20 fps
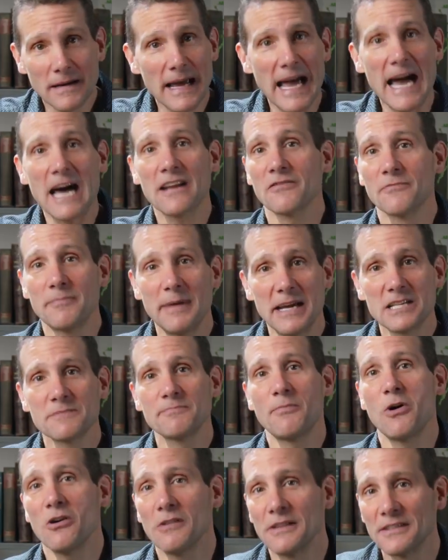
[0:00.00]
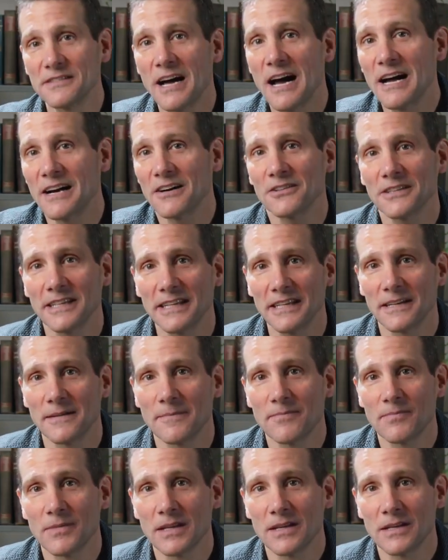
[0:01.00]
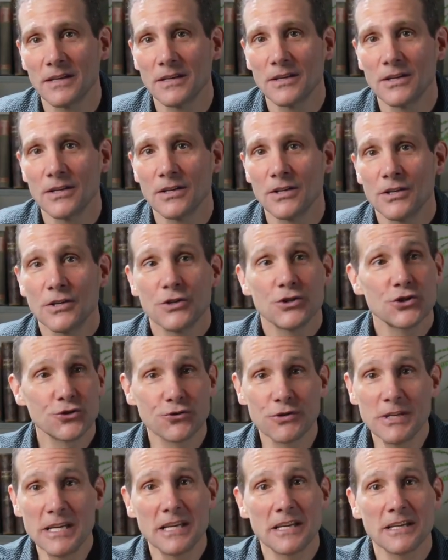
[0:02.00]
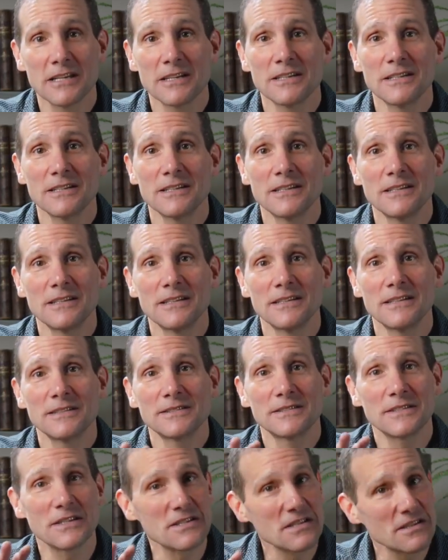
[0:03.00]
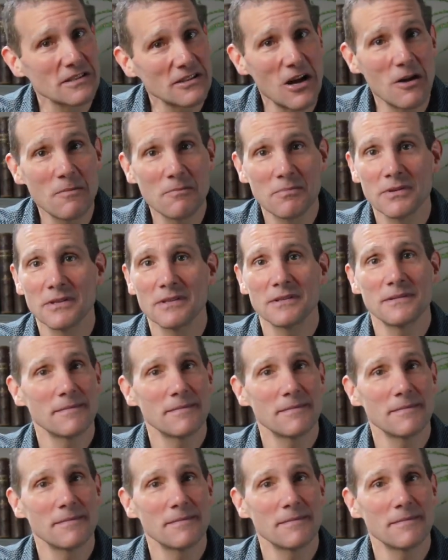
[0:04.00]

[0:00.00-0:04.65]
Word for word: out of baseball entirely. Streak to slump,